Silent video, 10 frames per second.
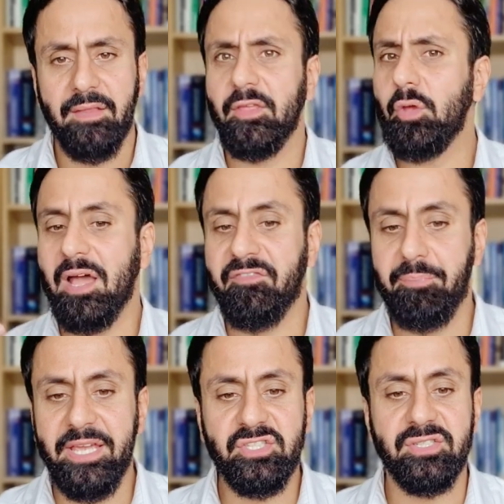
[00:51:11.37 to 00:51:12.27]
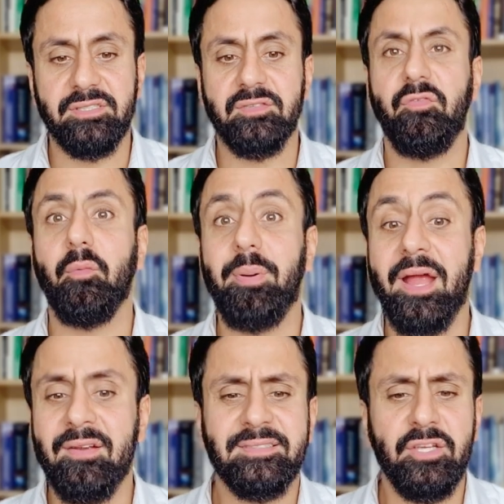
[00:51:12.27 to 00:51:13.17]
That you have patience,
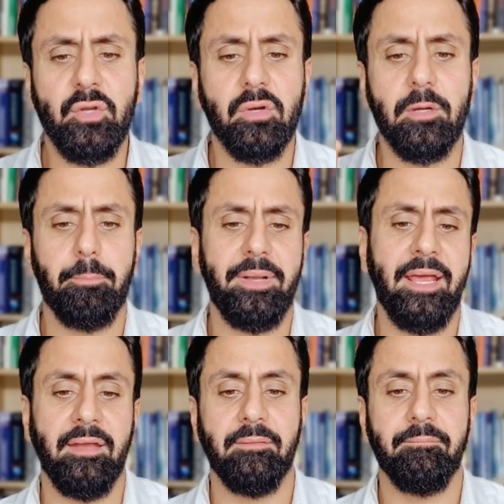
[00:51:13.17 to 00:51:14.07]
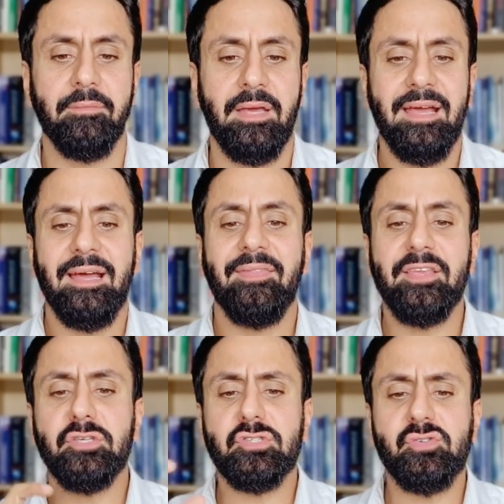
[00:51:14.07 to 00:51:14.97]
forbearance, and you don't complain.
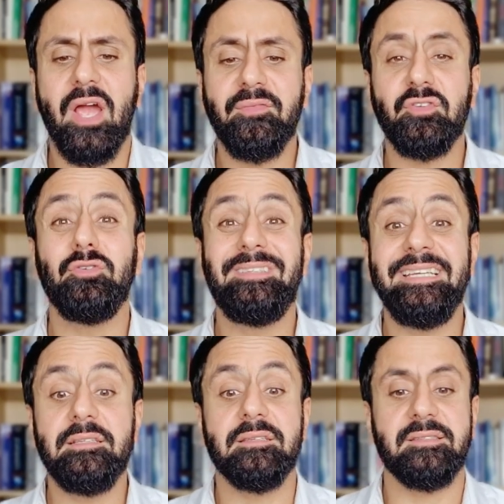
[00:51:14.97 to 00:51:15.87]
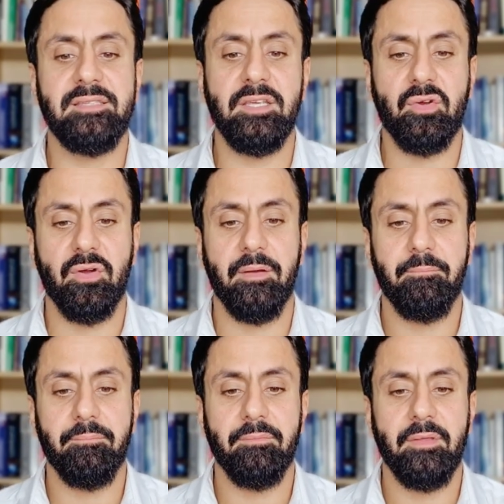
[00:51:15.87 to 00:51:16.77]
That you strive to do deeds in secret.
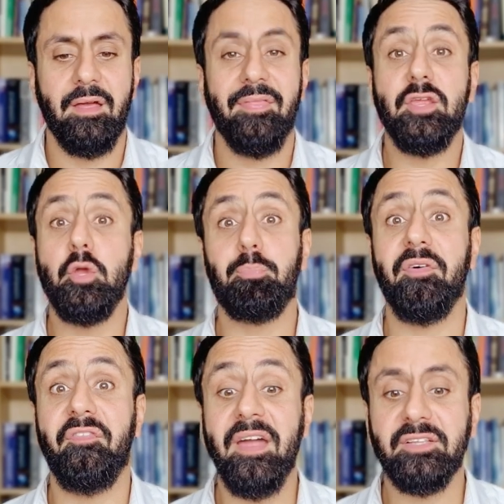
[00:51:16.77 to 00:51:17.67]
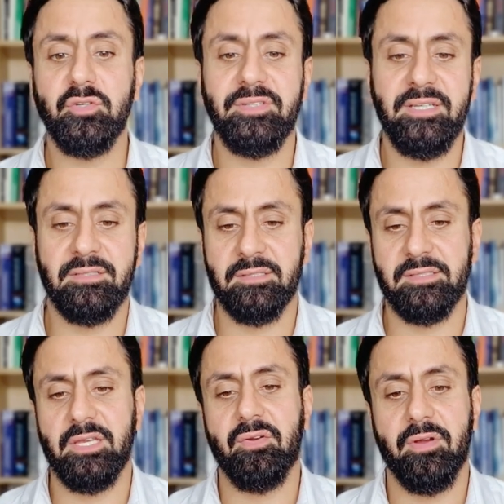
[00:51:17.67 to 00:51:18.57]
That you perfect your deeds in
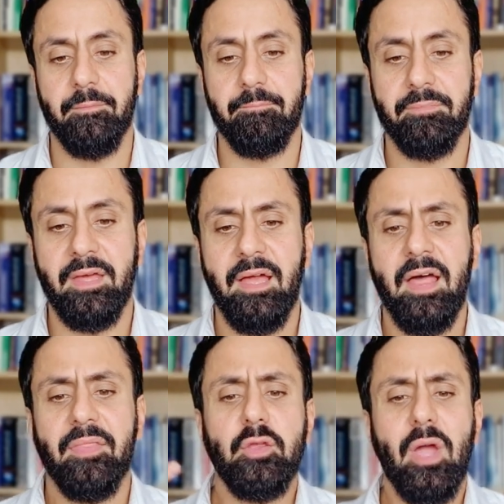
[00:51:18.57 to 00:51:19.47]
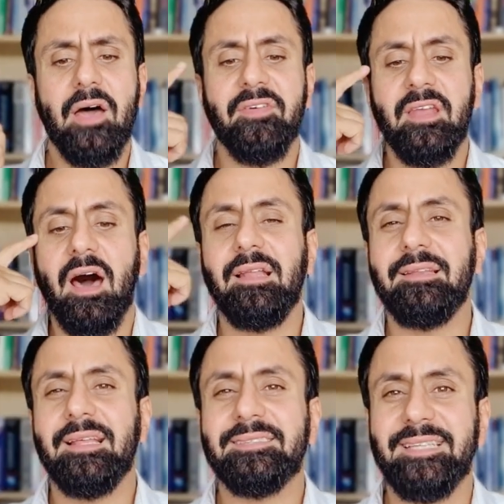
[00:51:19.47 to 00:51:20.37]
secret. That you have an
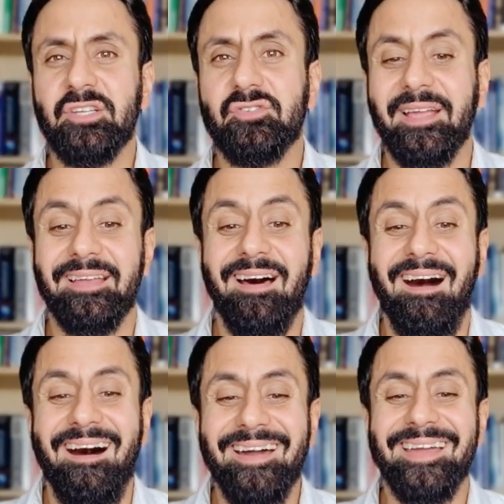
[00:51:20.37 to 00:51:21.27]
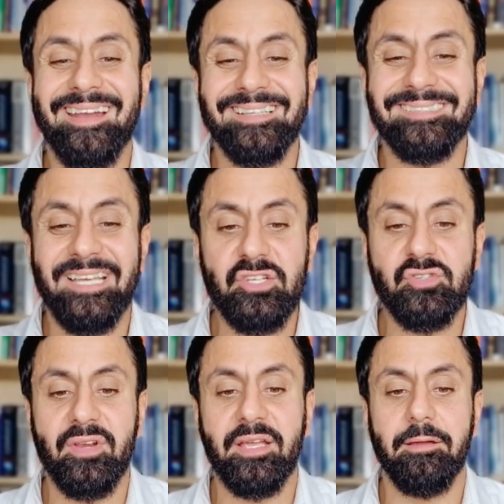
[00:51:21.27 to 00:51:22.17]
Allah-centric and
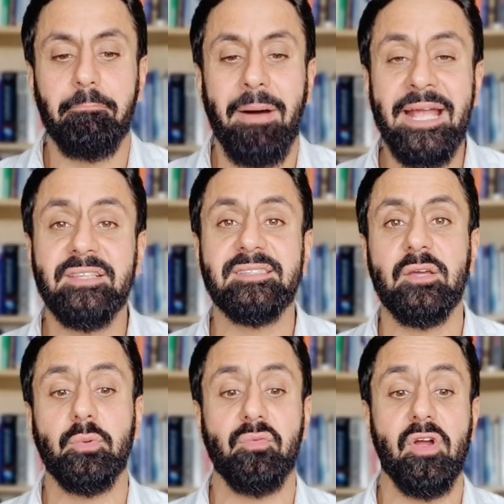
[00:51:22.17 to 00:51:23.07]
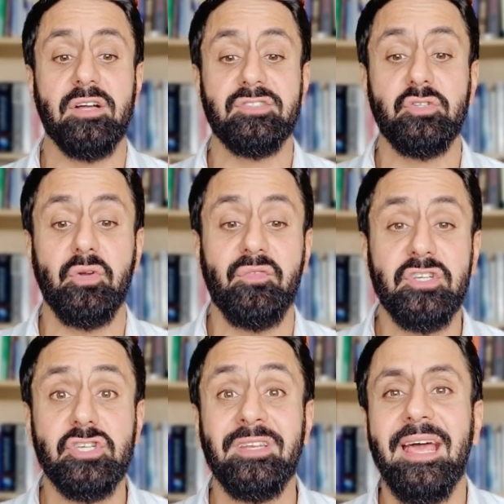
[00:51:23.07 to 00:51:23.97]
Akhirah-centric mindset with regards to your
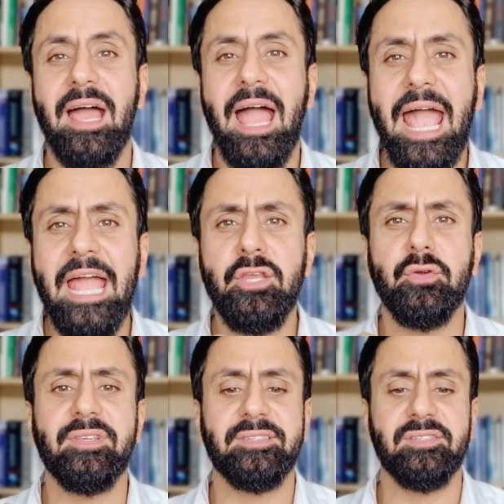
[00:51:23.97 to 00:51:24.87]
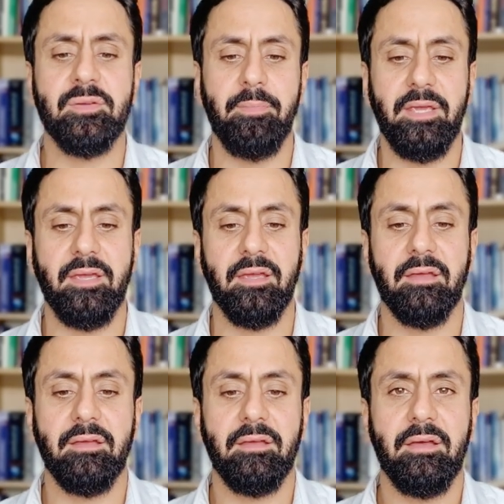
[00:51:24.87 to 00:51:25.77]
vision and your decision making.
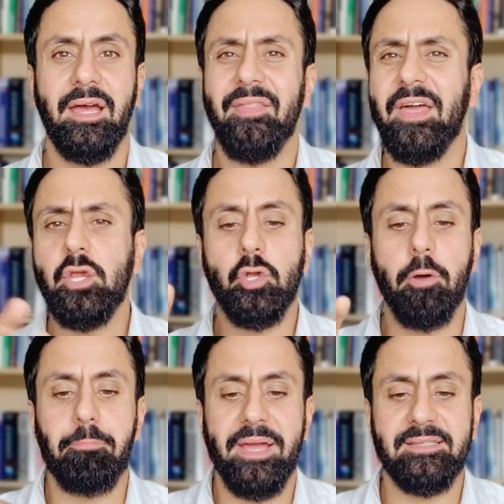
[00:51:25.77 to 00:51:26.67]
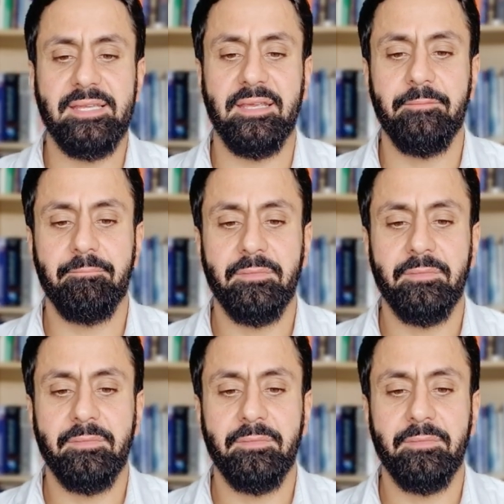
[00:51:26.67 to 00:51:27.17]
That you're not petty.